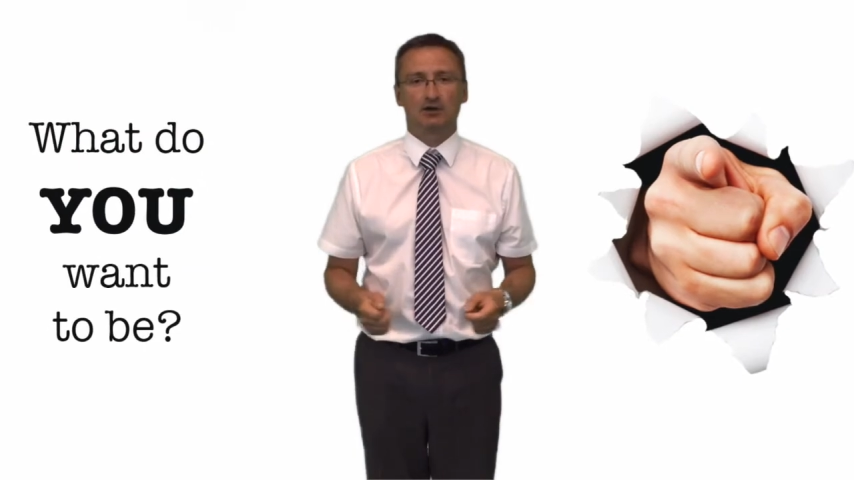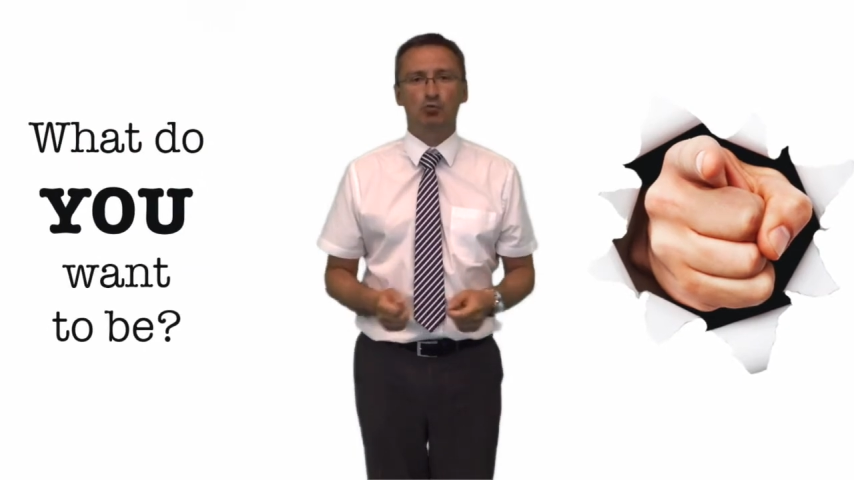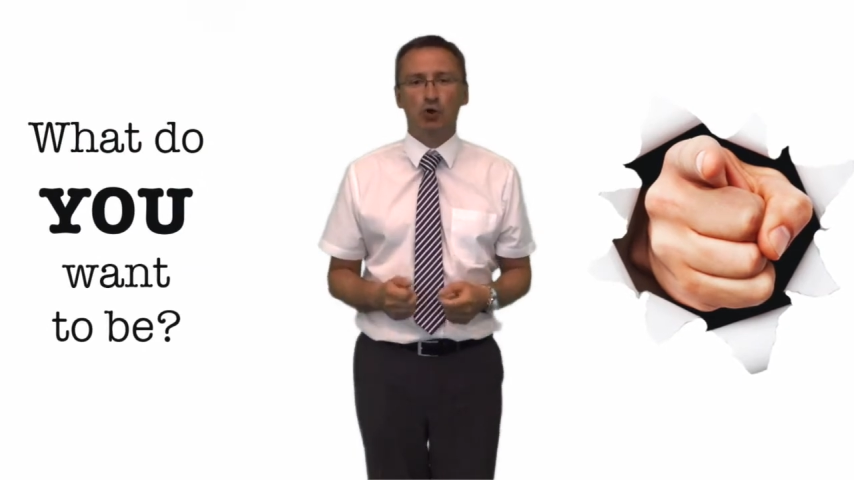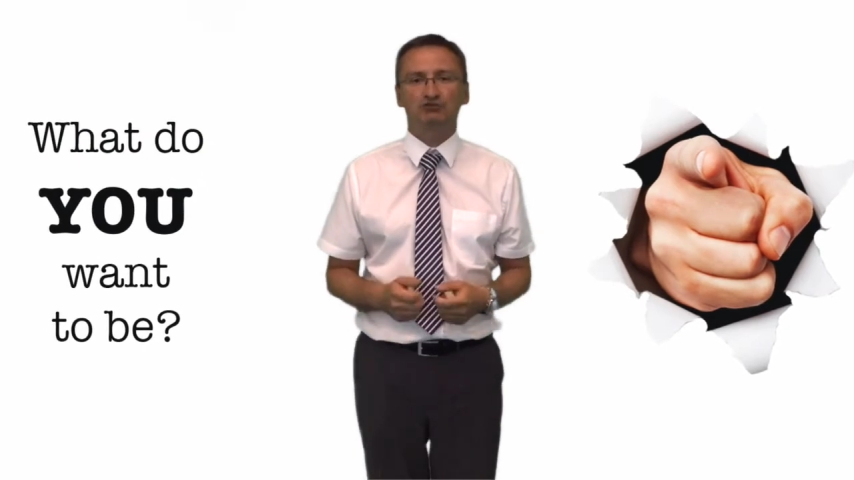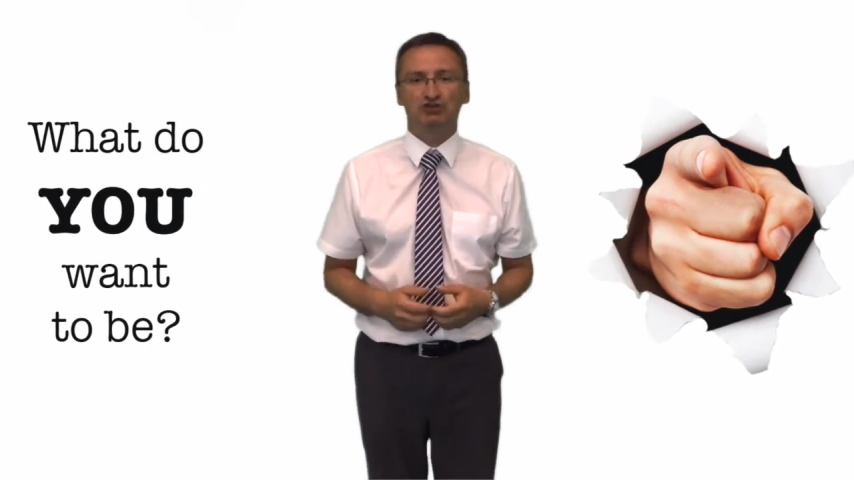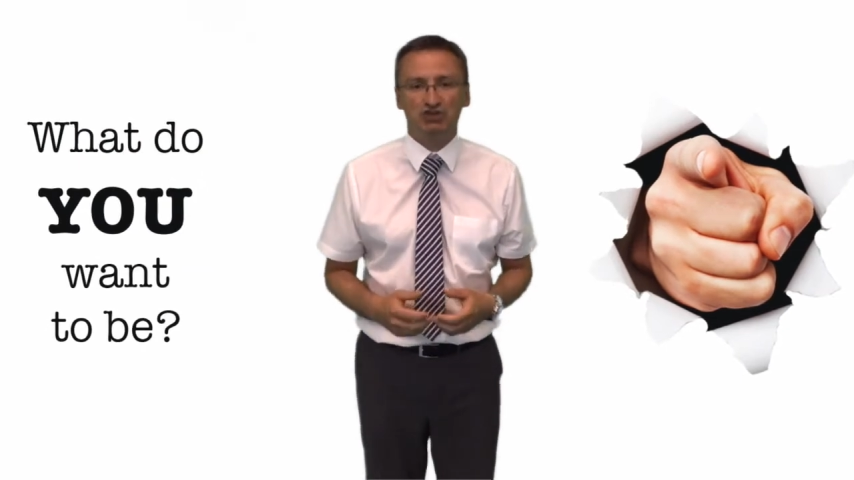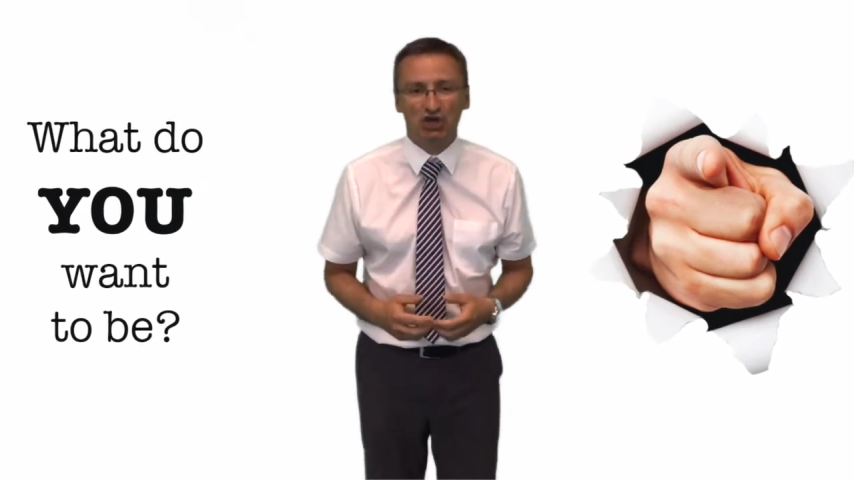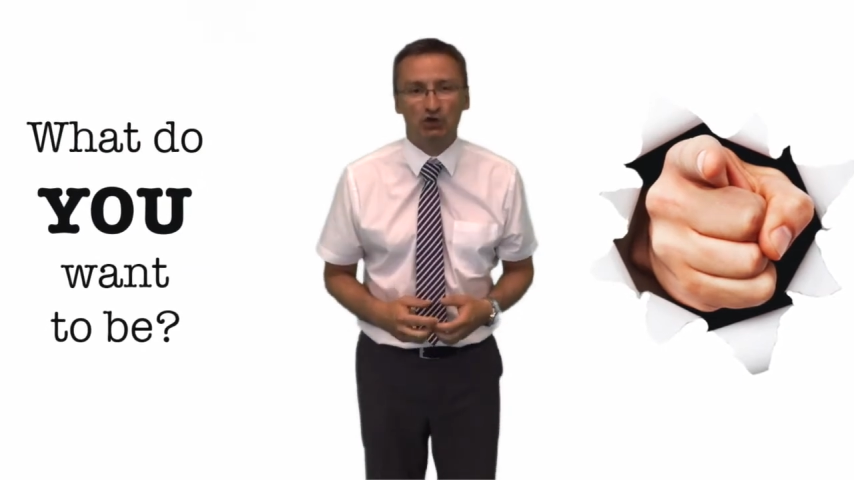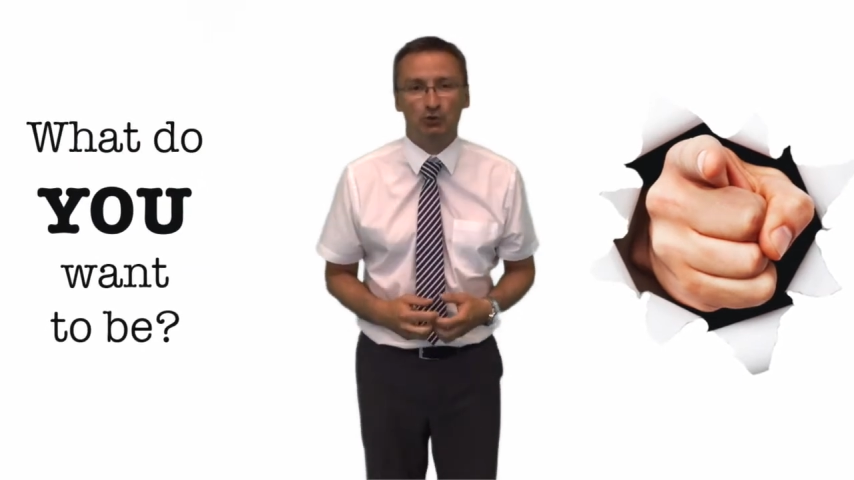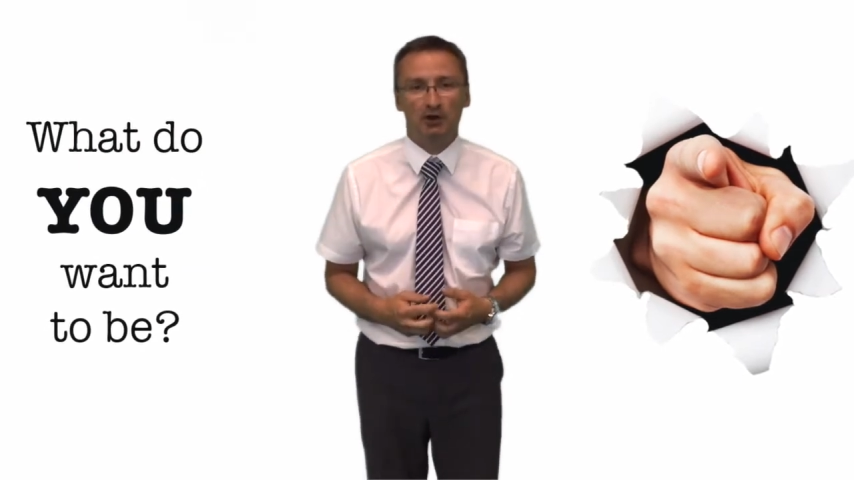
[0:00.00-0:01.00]
what do
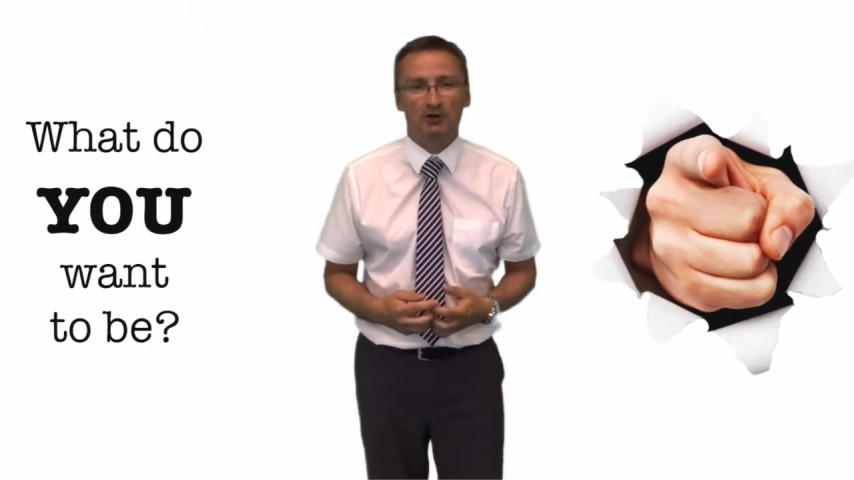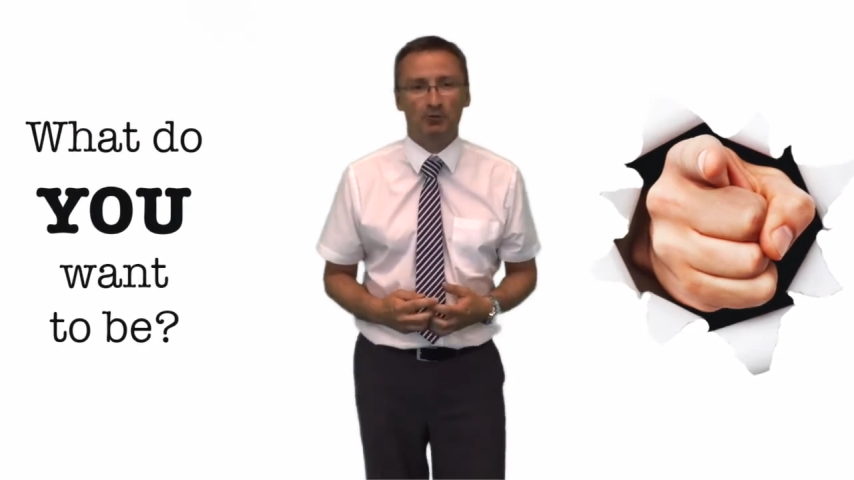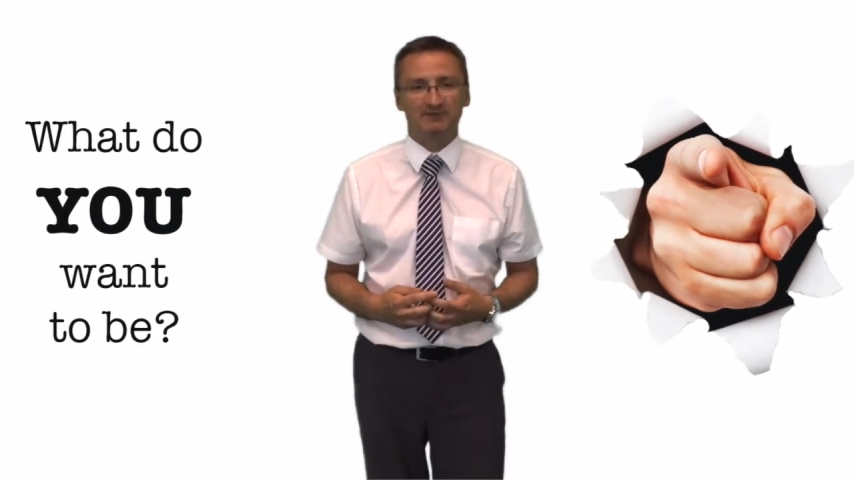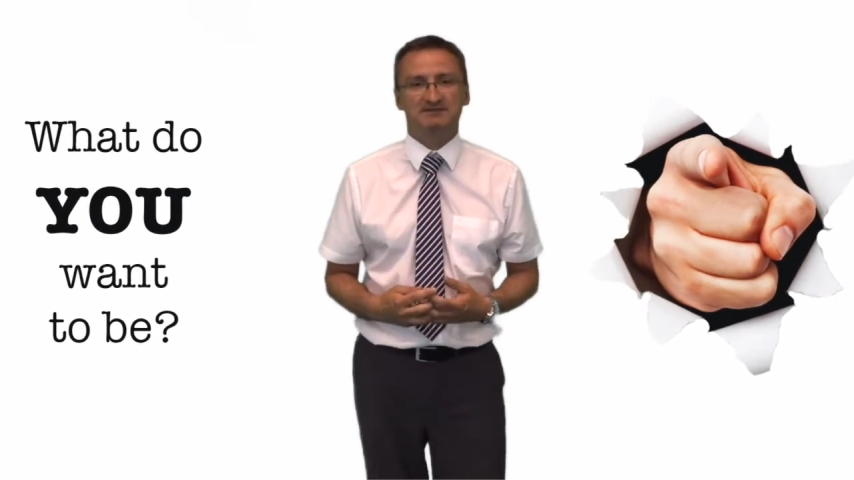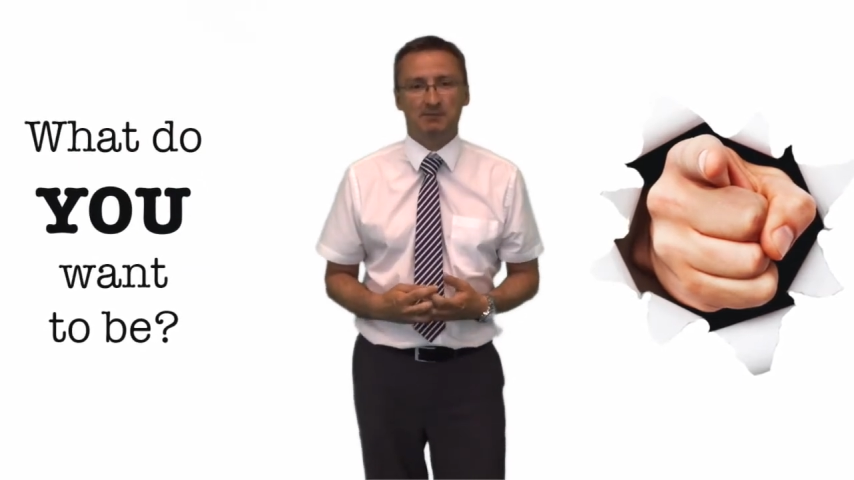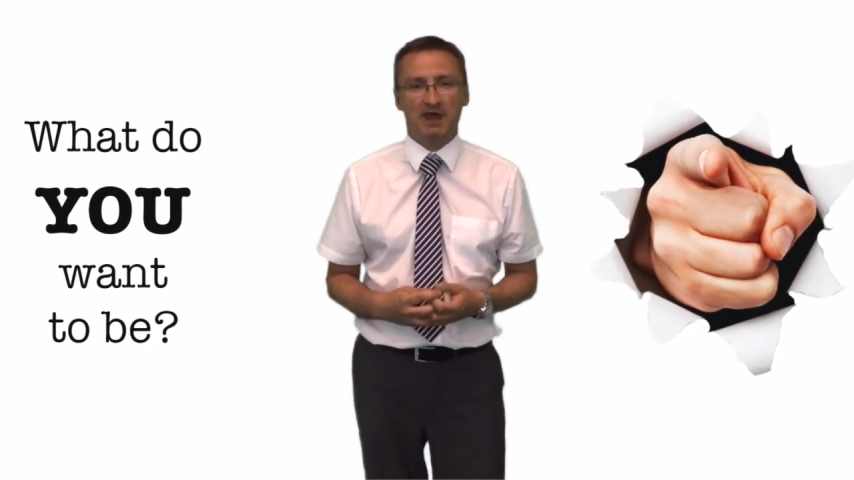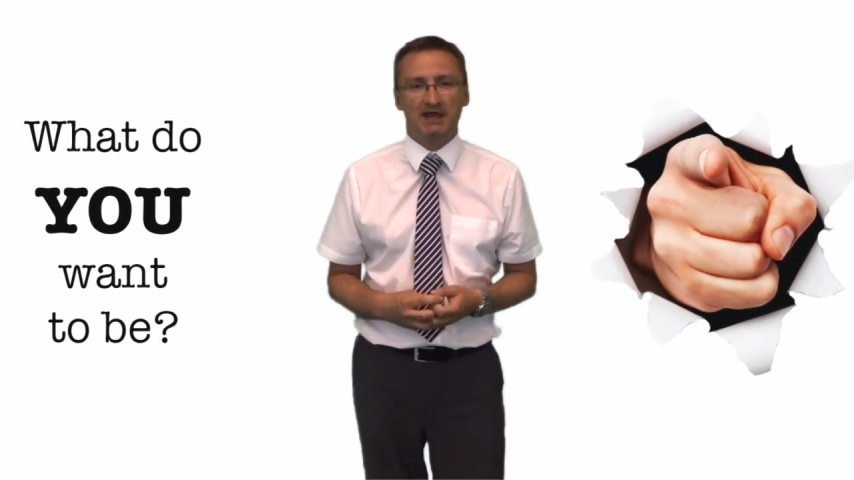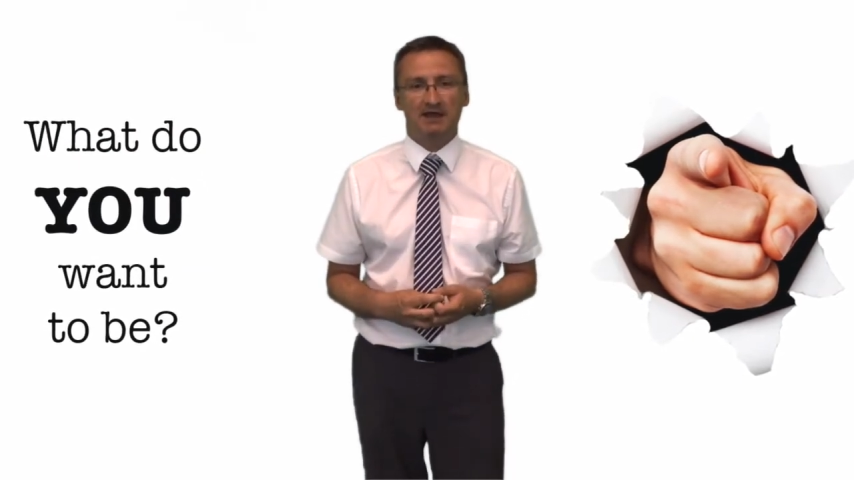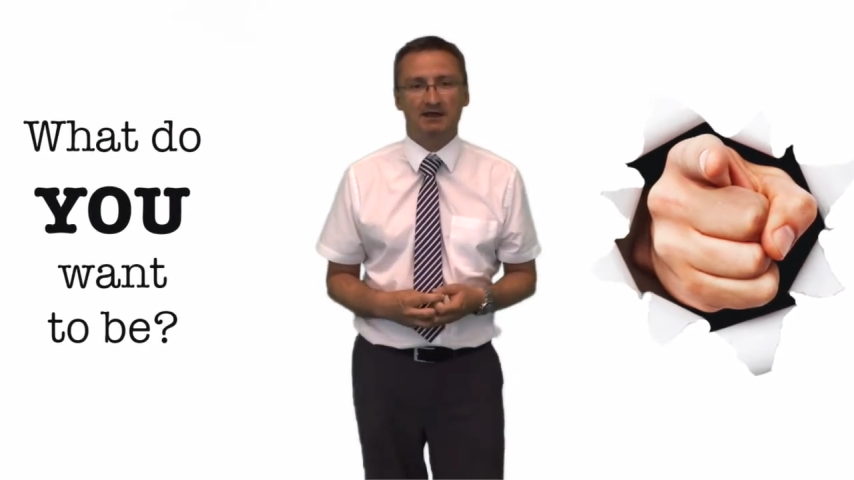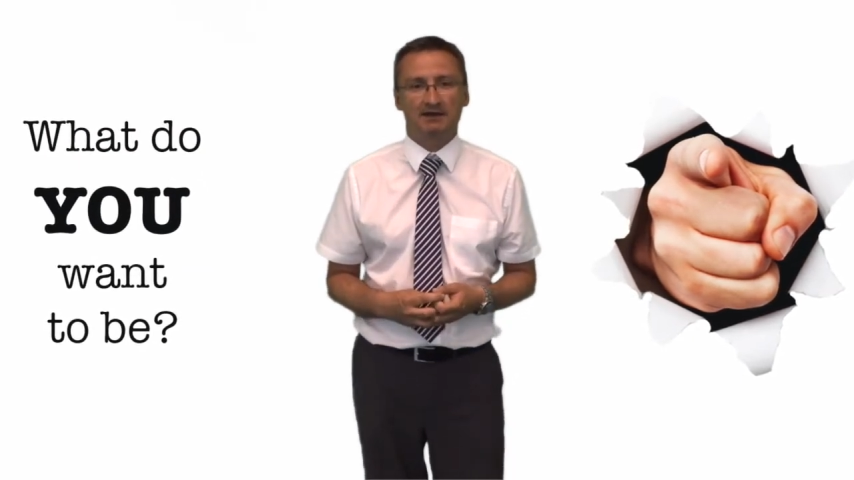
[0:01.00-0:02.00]
you want to
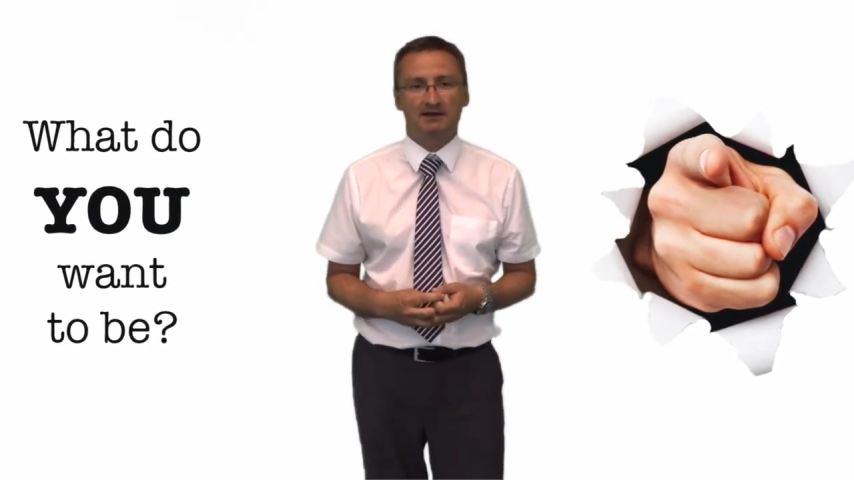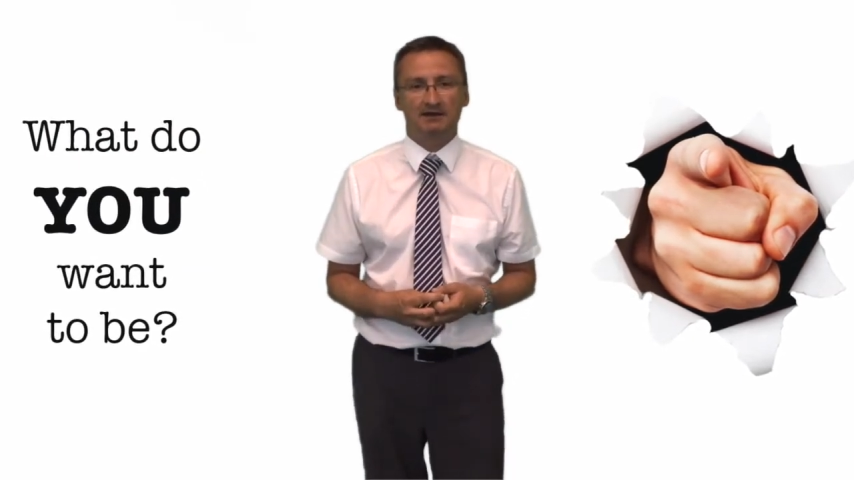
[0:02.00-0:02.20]
be?